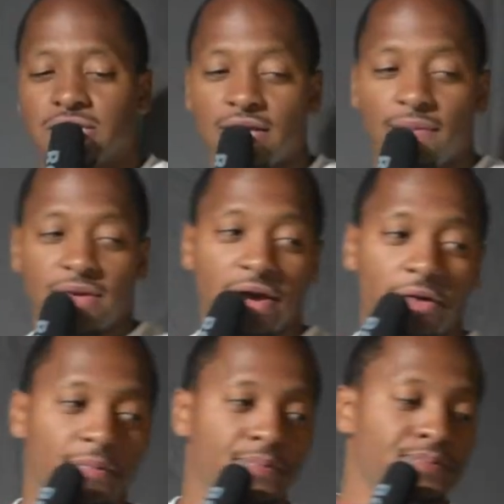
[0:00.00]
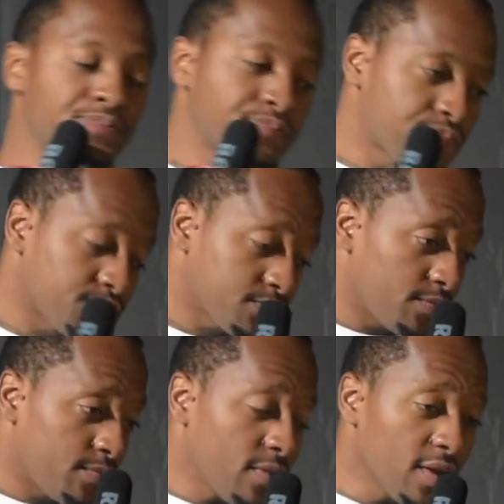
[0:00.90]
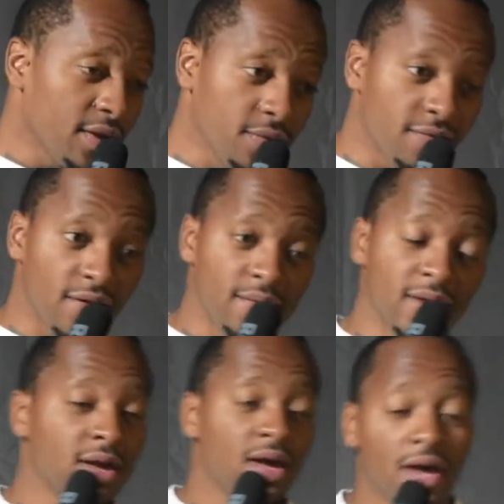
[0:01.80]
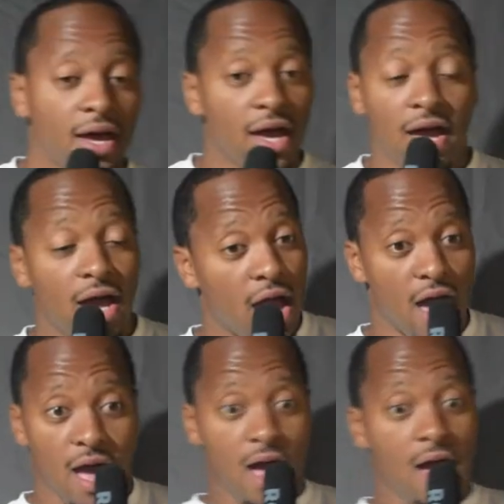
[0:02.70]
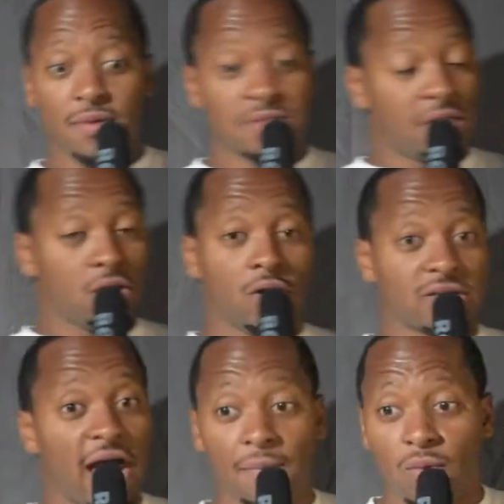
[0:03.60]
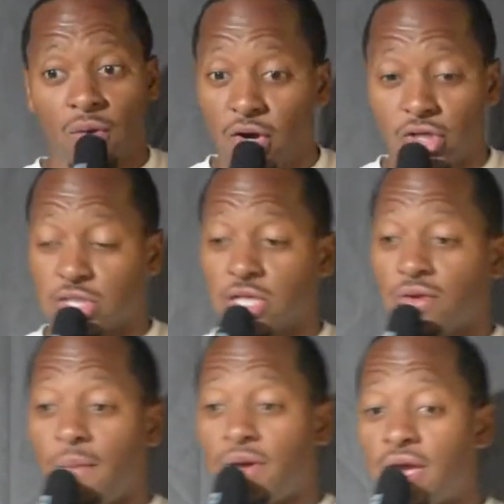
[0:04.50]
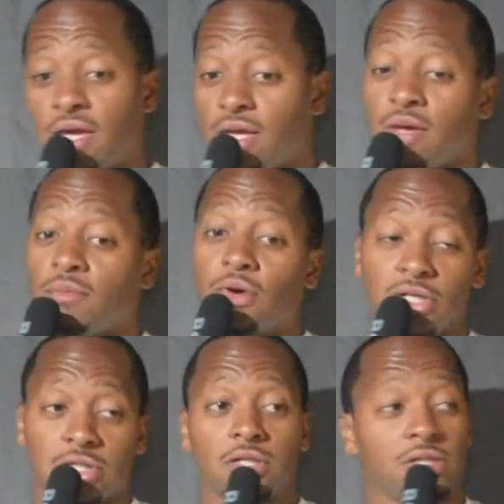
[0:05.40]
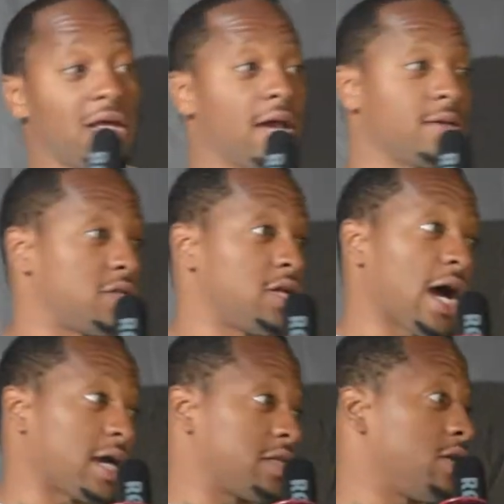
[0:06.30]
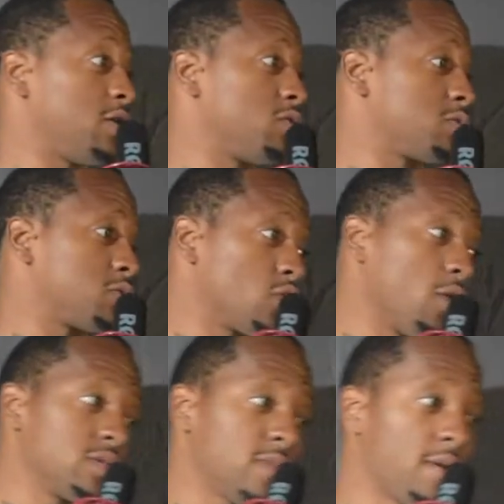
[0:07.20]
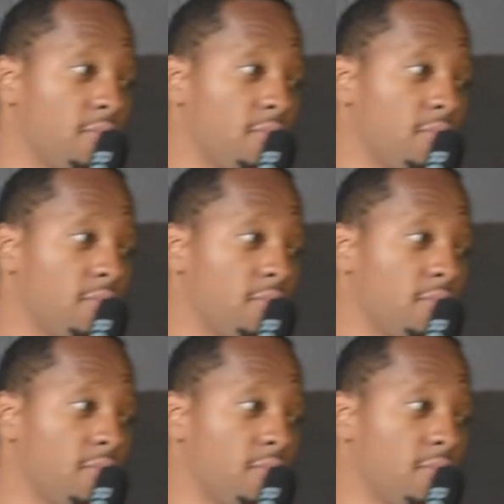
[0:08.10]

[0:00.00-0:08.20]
since I've been out. You feel me? I've been seeing all type of weird shit. I mean, prison, it's a lot of shit. I could tell you some stories about